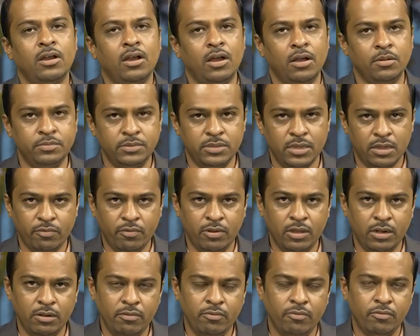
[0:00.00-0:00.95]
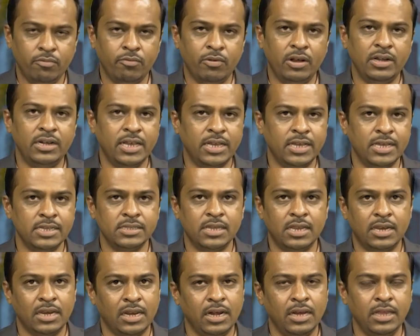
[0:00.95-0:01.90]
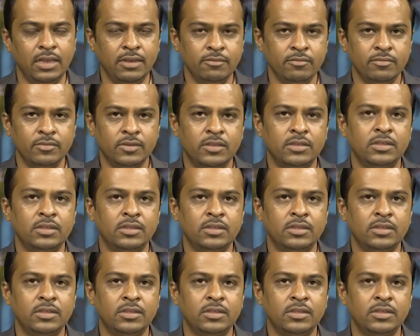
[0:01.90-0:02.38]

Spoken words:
observer while taking the reading,